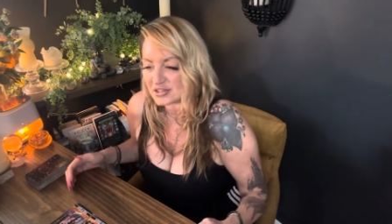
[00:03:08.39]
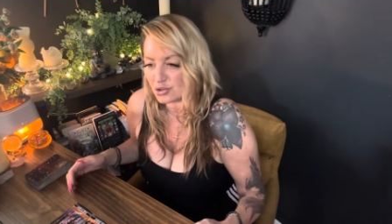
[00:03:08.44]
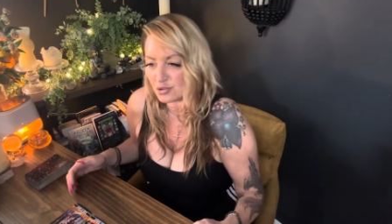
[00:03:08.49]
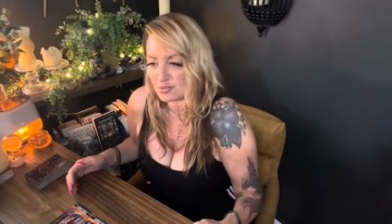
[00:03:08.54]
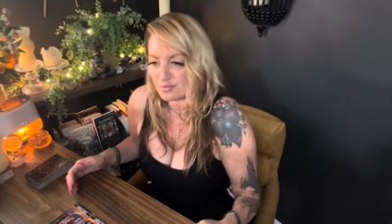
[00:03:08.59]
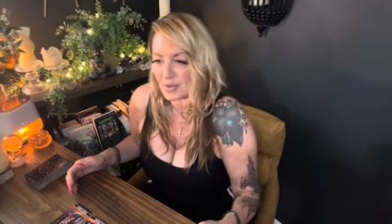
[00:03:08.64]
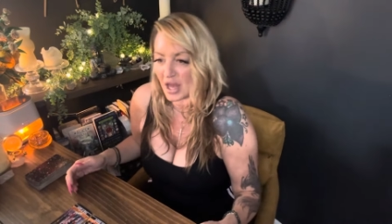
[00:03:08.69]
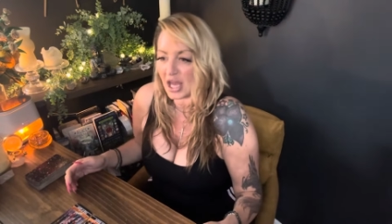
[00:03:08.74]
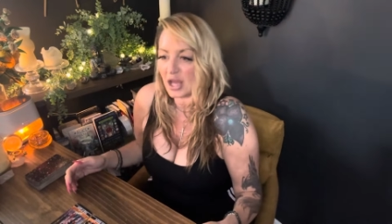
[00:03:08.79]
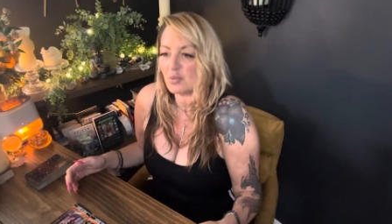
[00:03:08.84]
You
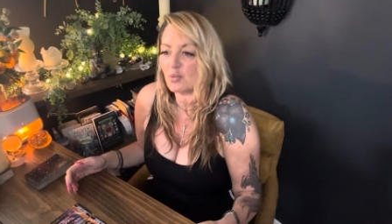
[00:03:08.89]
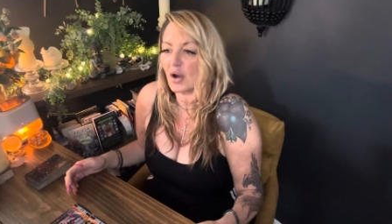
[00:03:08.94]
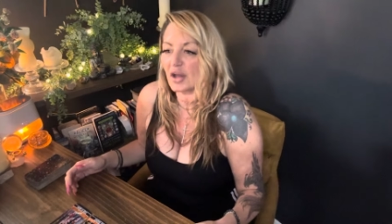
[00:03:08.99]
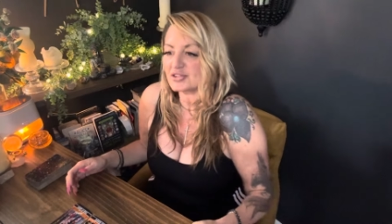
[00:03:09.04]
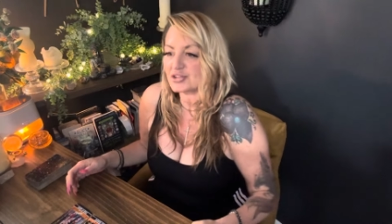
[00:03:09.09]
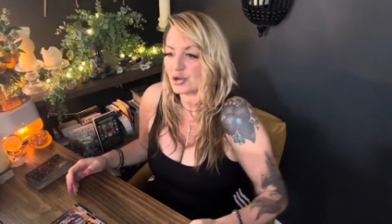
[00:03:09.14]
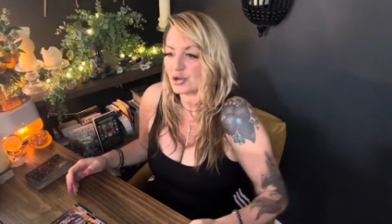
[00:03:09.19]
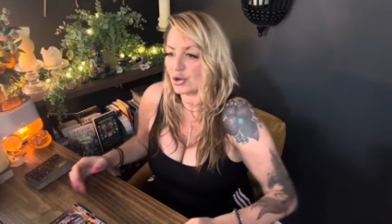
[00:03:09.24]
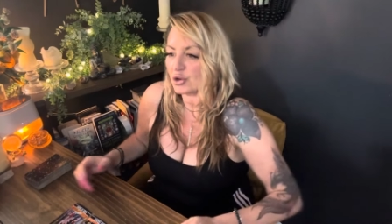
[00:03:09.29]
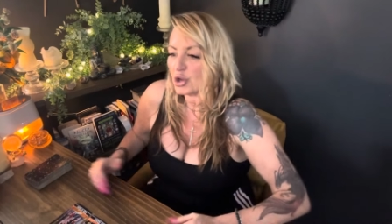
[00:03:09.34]
may
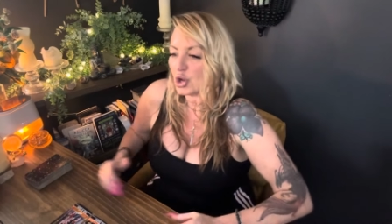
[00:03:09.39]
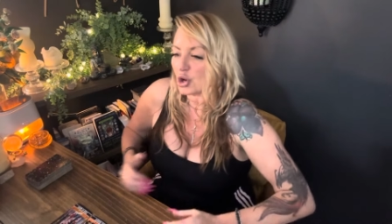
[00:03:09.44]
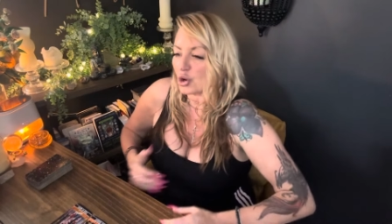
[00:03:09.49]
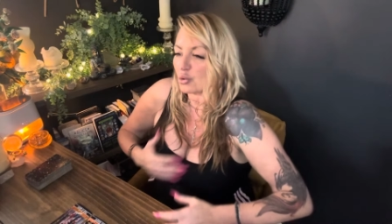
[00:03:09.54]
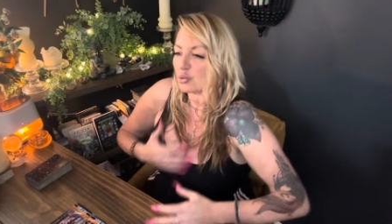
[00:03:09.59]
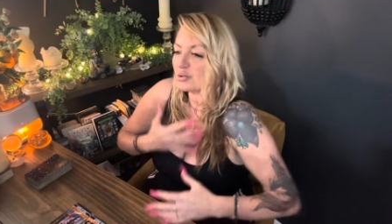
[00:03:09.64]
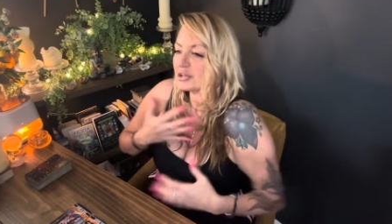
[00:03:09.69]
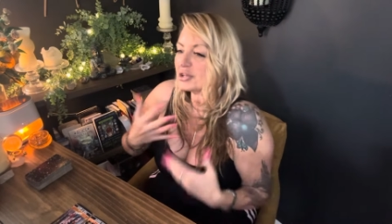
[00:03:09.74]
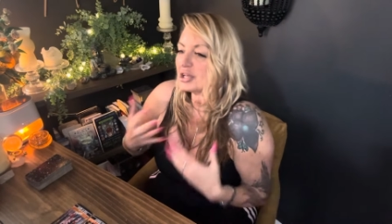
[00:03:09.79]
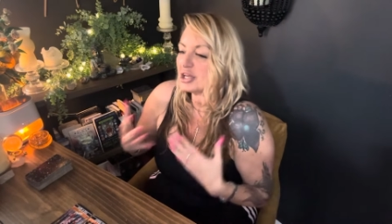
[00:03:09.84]
want to
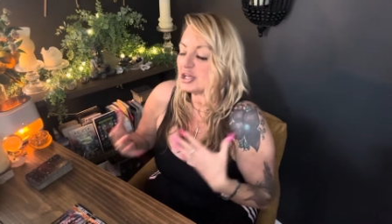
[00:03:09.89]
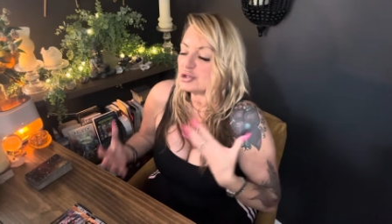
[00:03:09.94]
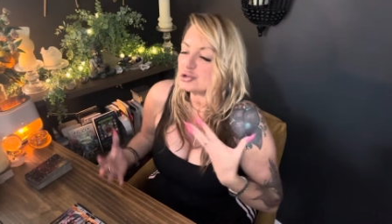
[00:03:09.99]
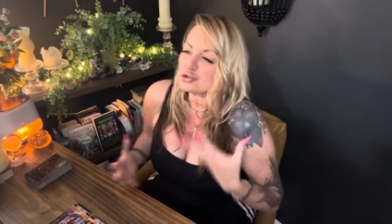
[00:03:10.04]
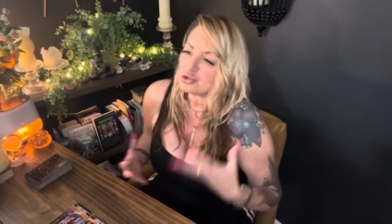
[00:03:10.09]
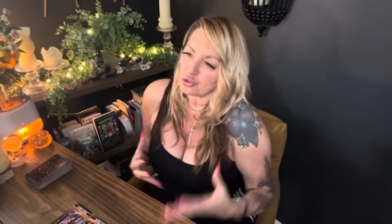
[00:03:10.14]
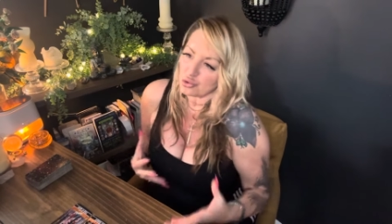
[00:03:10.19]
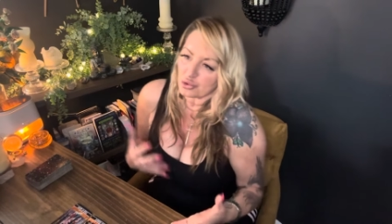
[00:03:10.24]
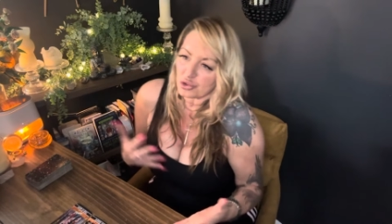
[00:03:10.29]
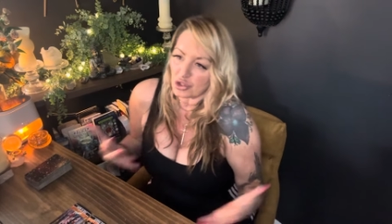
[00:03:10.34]
really
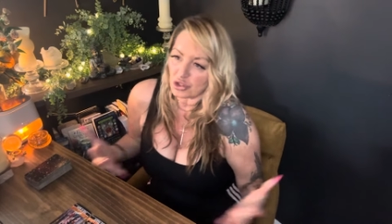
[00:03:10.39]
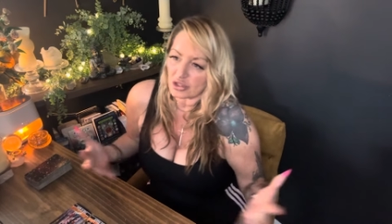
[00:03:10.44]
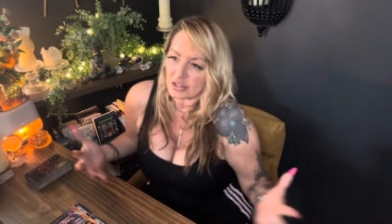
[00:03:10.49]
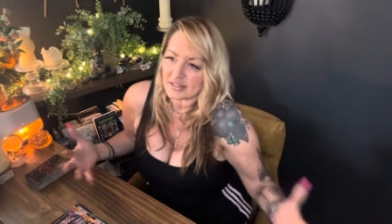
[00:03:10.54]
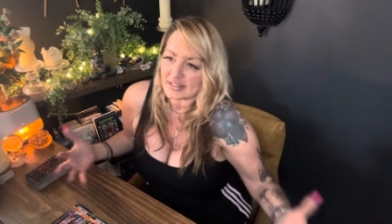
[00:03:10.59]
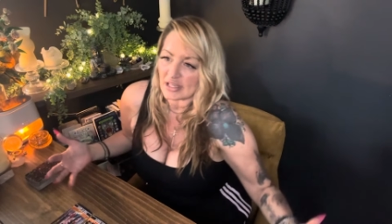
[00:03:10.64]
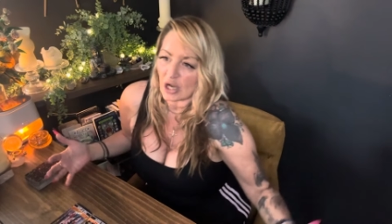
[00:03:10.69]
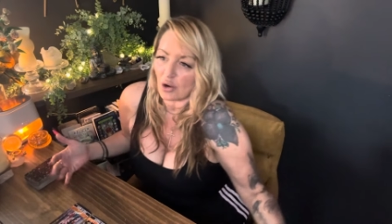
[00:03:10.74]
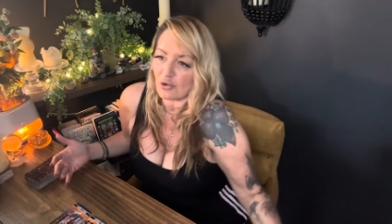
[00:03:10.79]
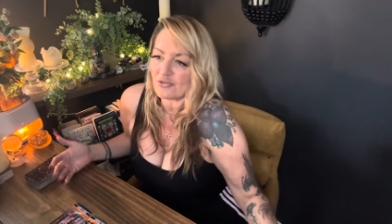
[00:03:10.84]
do
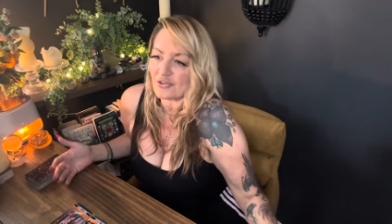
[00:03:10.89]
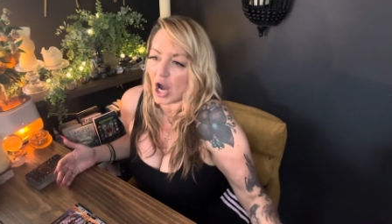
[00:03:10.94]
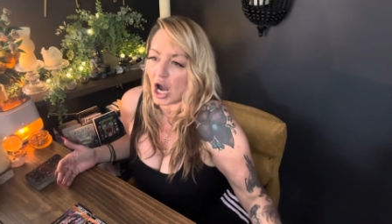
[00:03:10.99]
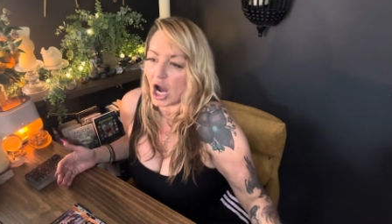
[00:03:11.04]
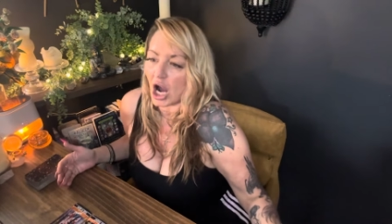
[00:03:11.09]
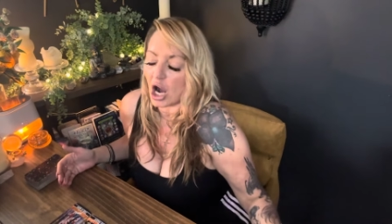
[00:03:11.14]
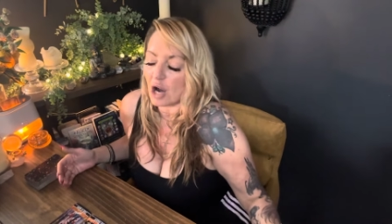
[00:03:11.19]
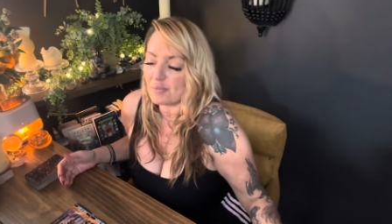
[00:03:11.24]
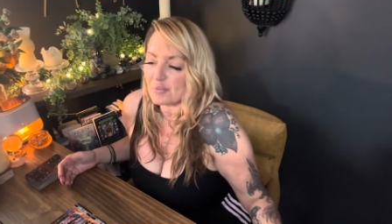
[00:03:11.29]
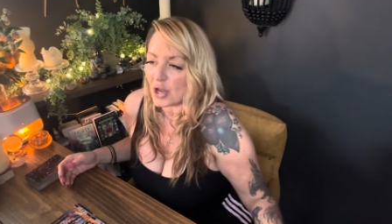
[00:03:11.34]
yourself
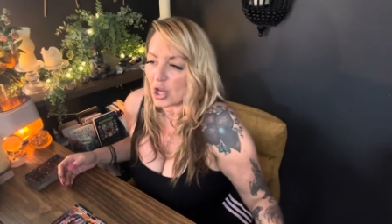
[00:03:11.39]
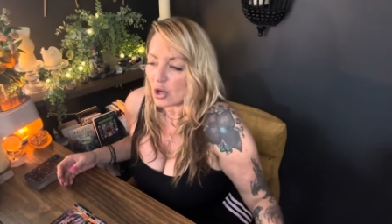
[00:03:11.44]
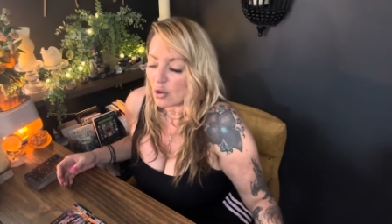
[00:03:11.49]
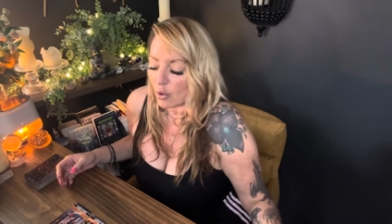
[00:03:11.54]
up